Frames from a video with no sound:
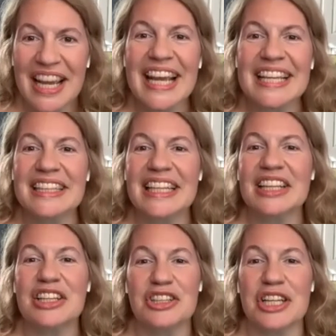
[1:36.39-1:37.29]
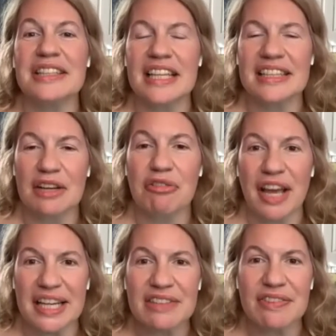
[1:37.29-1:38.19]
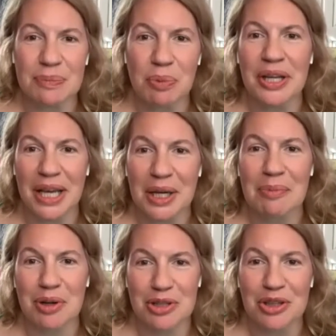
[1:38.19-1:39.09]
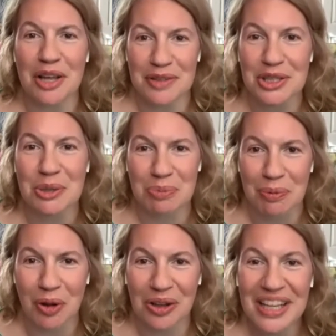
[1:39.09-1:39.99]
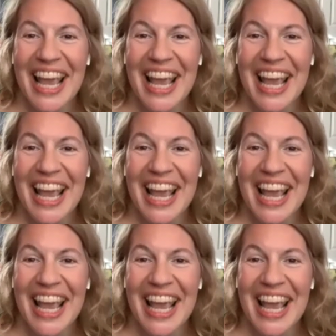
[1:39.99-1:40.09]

it's just as effective as putting a commercial on the Super Bowl.